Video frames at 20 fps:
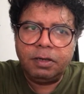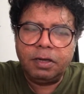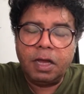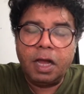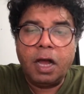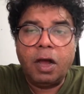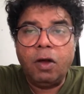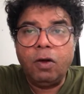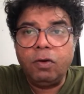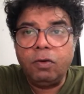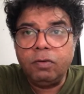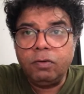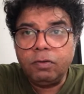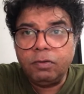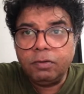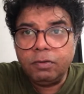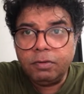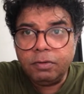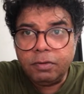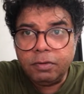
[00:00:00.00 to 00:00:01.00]
how
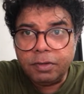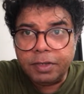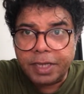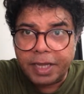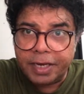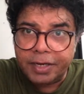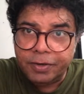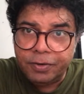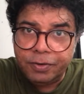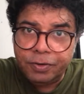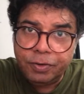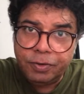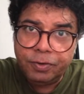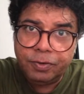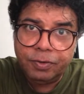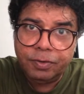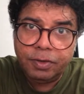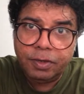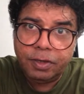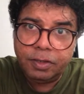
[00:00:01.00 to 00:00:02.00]
can you
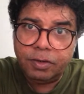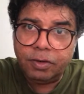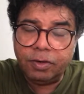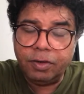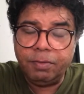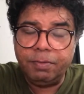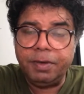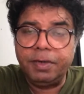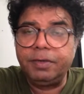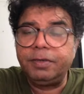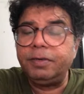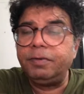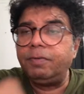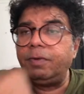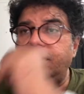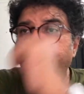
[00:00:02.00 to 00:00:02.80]
do a documentary?